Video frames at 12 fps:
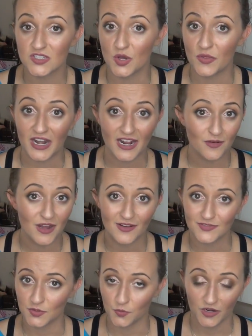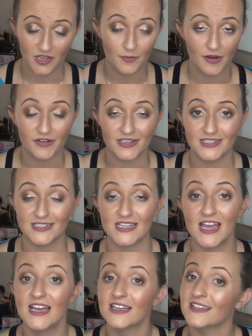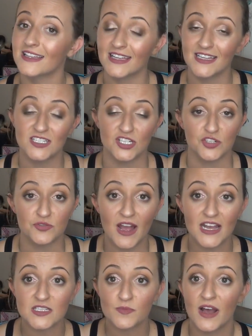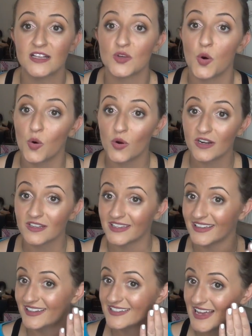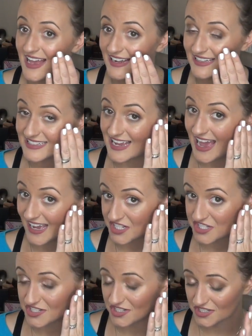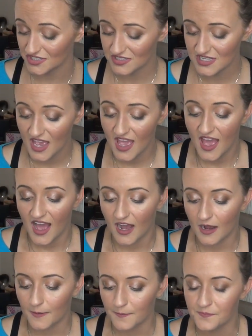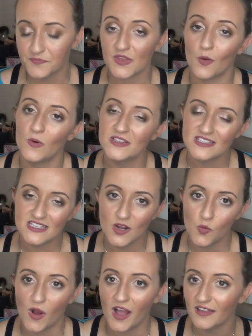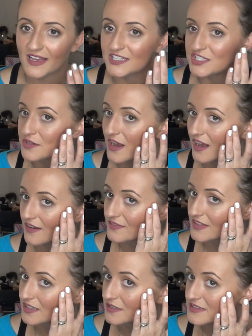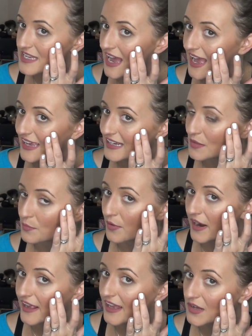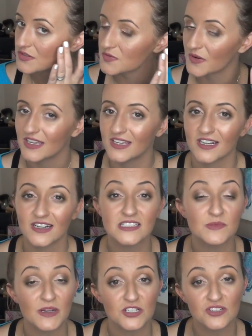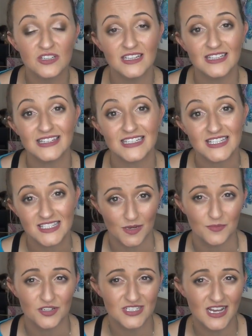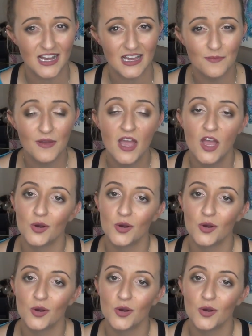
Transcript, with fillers: so that I don't have to worry about it clinging to dry spots or clinging to any textures. Um, once in a while, I do have little tiny breakouts right here, especially in the summertime